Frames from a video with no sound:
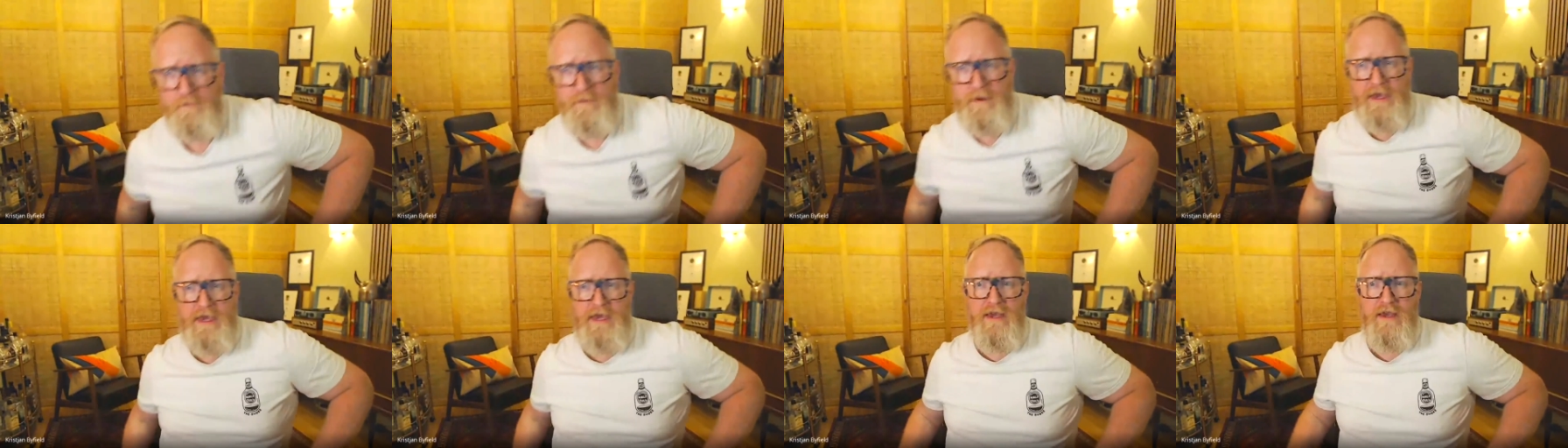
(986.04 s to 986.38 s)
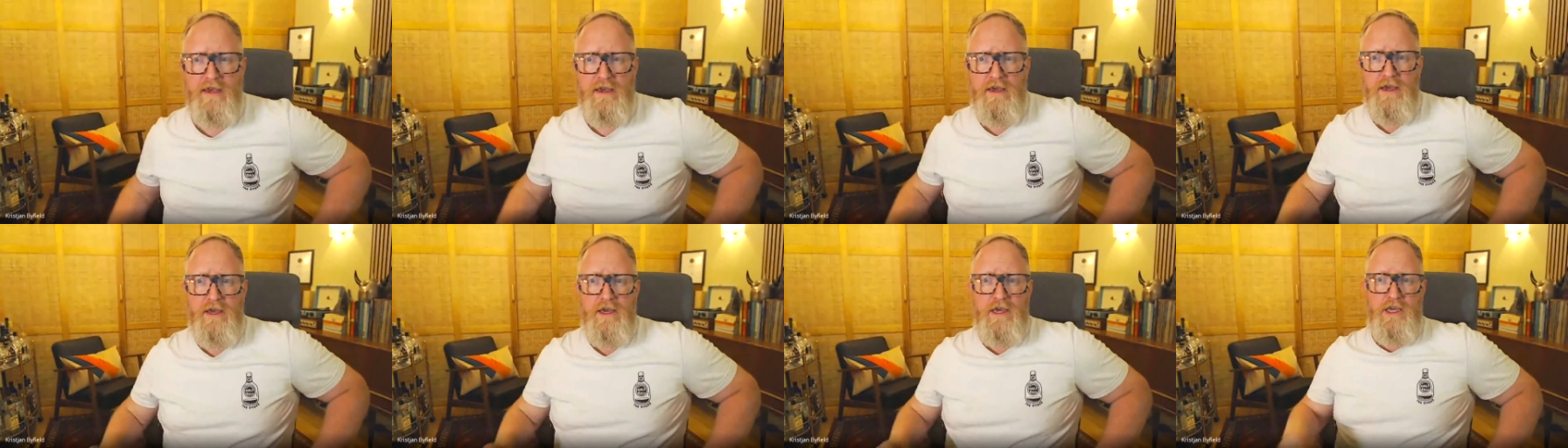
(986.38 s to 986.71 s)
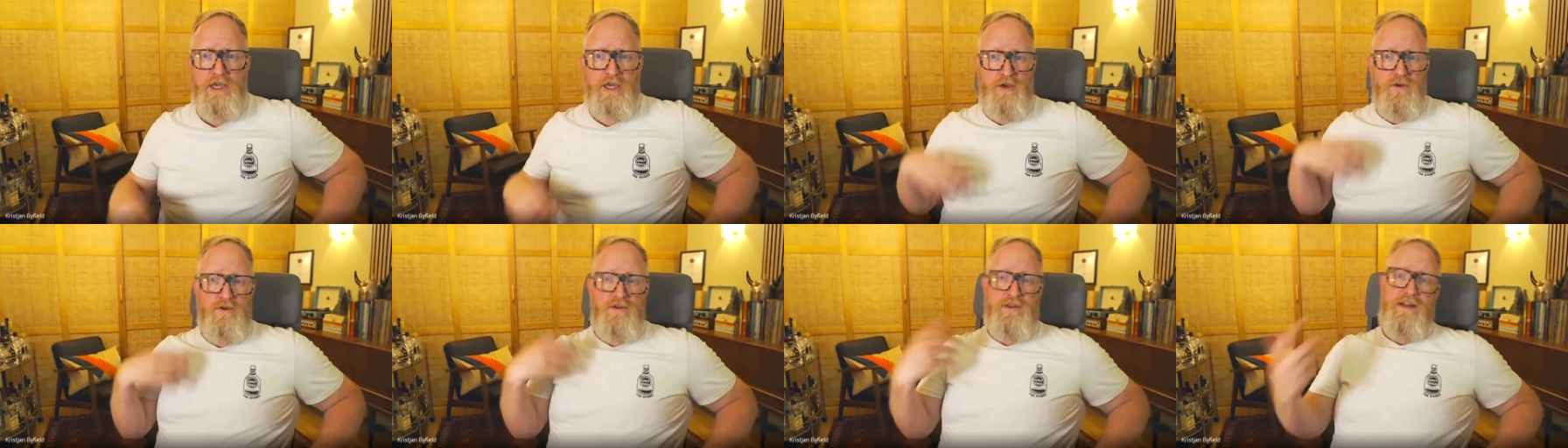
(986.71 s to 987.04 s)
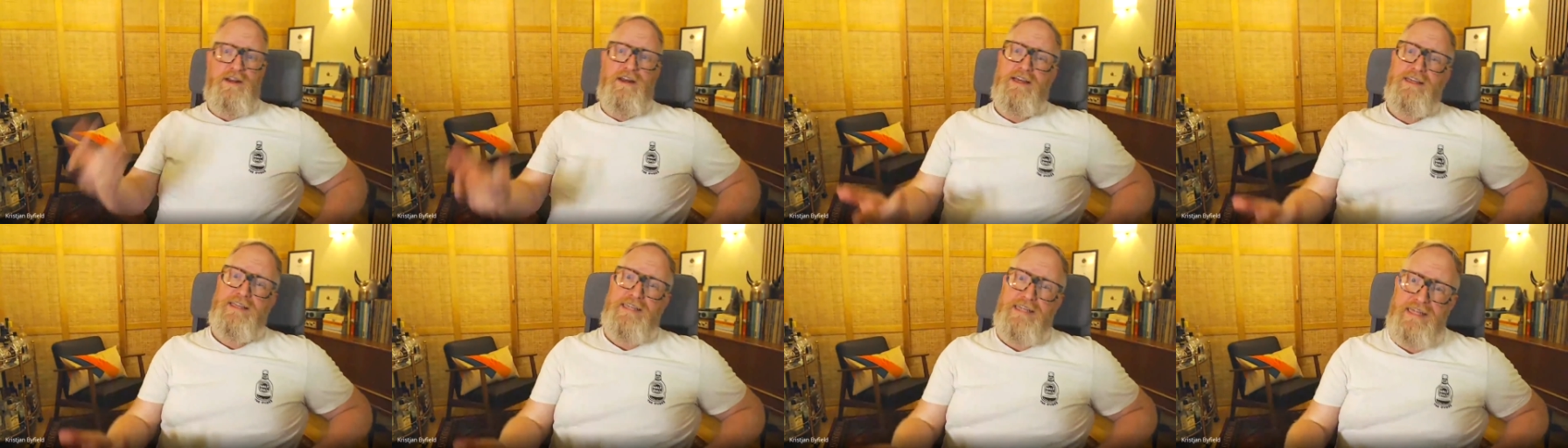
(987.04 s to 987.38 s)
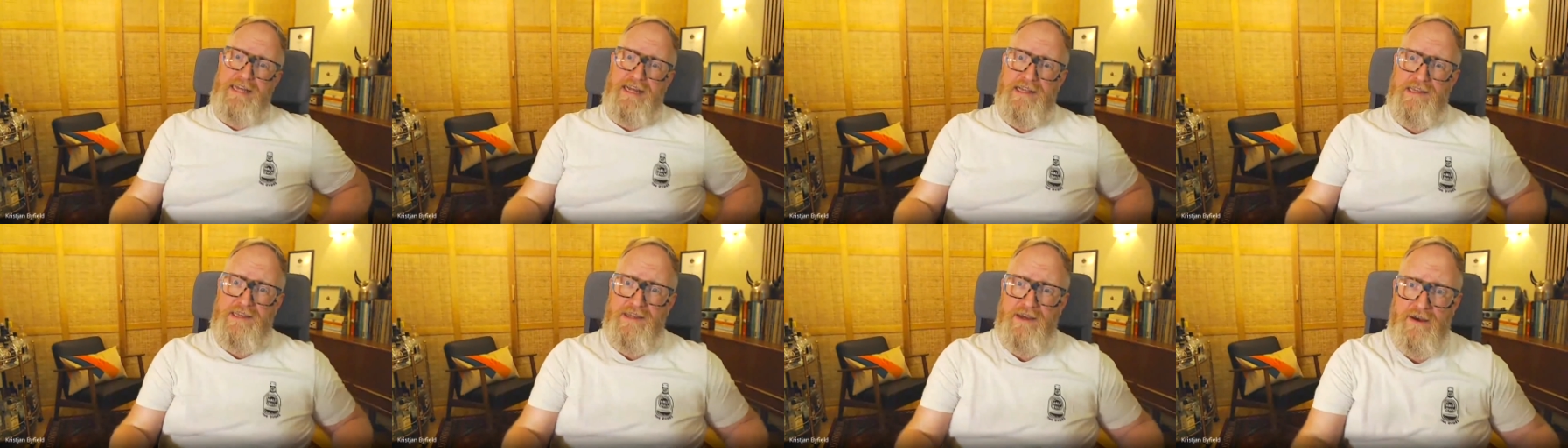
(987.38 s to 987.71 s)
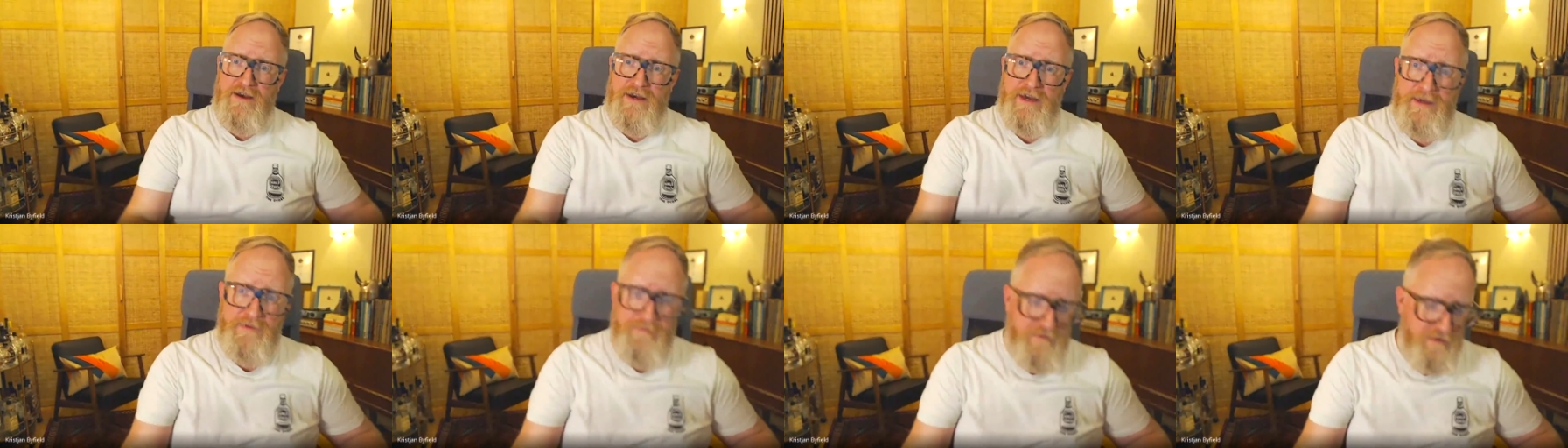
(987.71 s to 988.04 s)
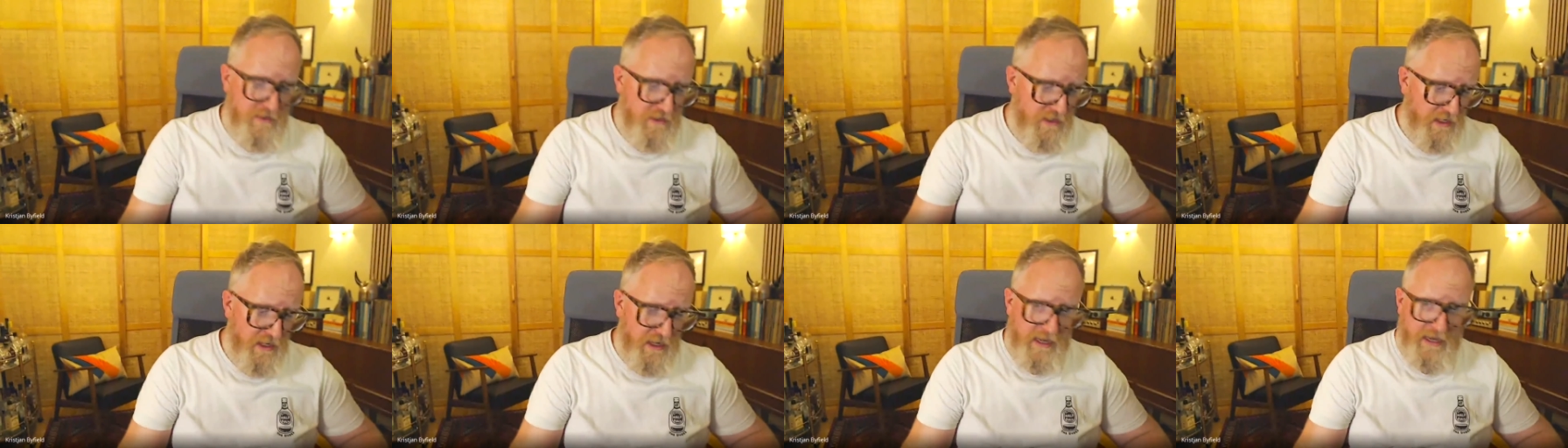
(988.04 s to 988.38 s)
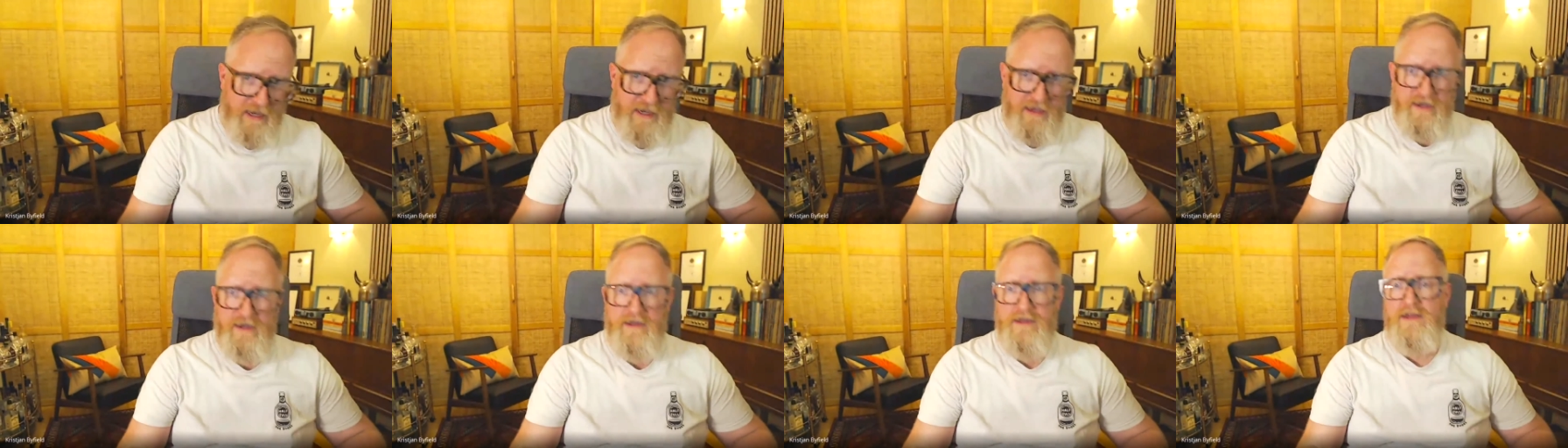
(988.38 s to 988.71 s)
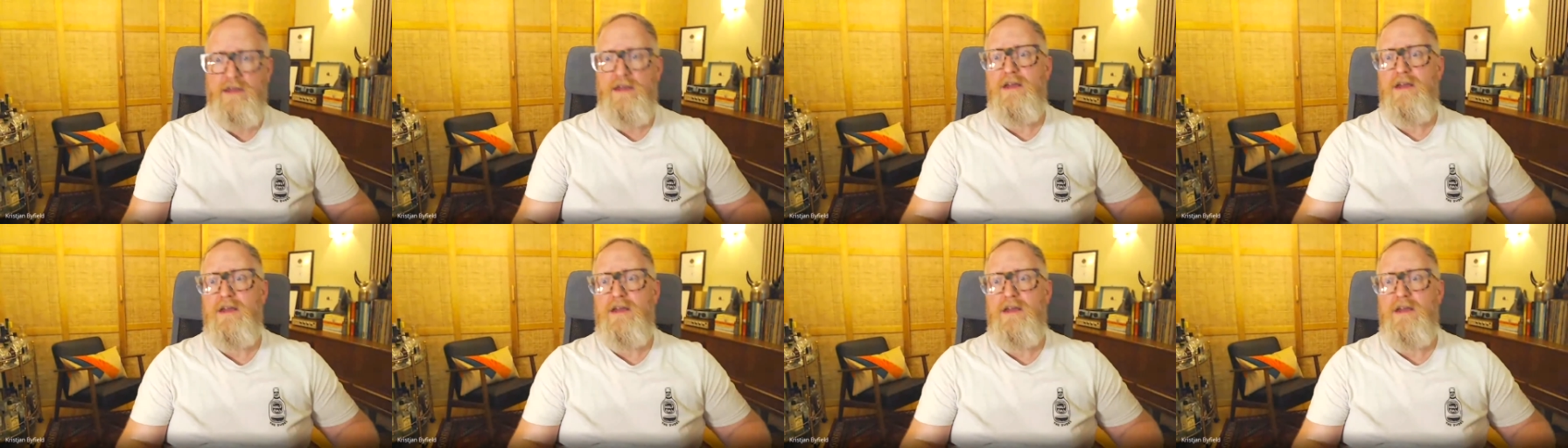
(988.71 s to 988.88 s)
be utilizing that time to